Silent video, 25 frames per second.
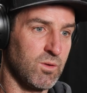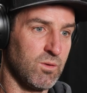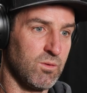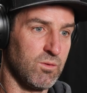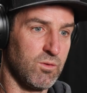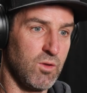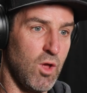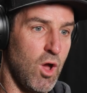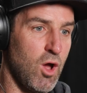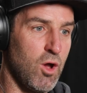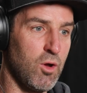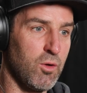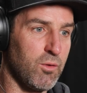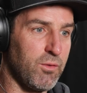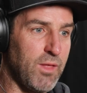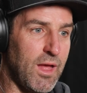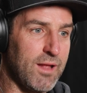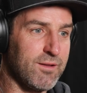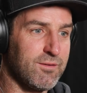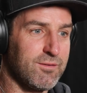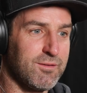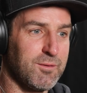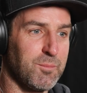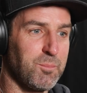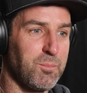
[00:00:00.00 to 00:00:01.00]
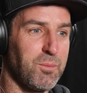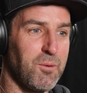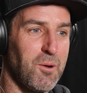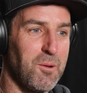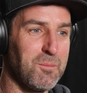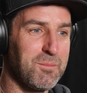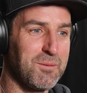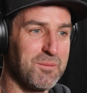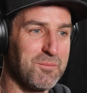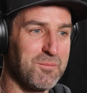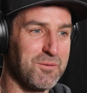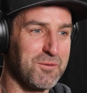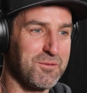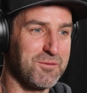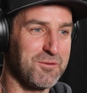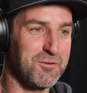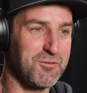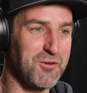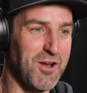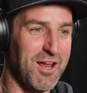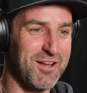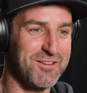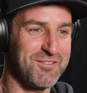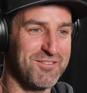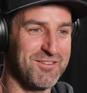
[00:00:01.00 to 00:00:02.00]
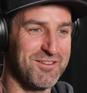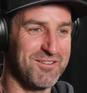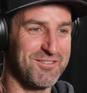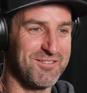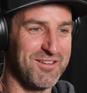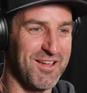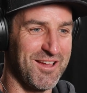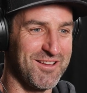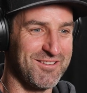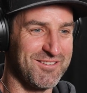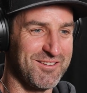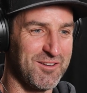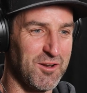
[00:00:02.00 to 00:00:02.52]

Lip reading: No, that's the problem with the tracks these days.